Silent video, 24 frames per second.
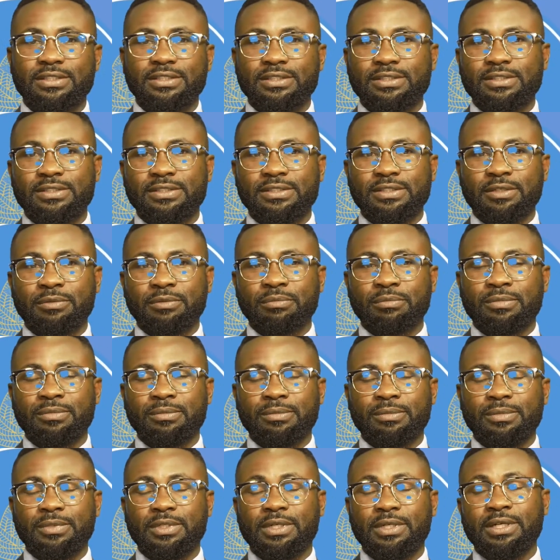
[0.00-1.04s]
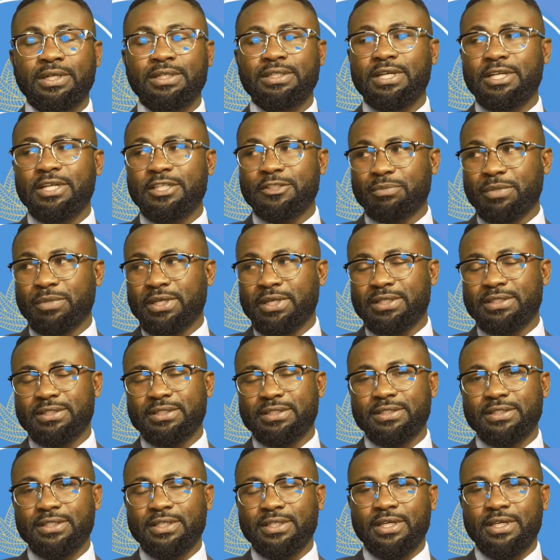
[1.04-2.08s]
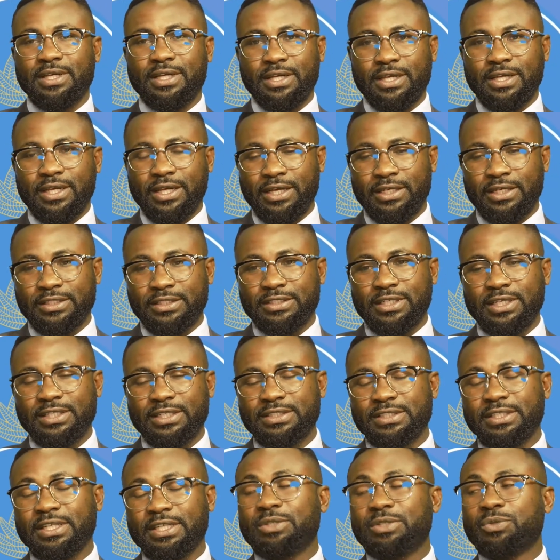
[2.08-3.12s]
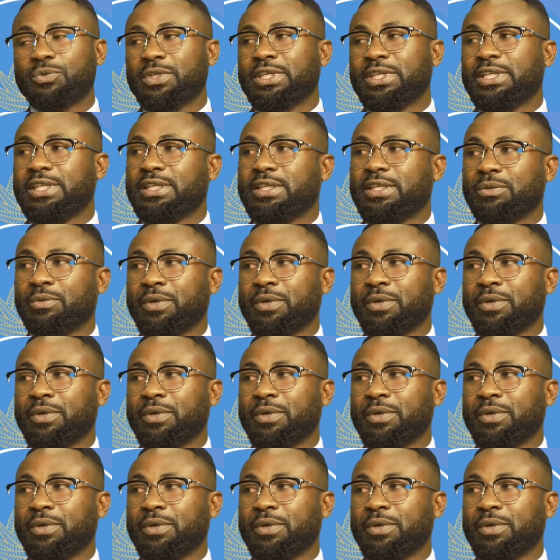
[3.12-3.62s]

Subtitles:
some taxpayers. And just next week,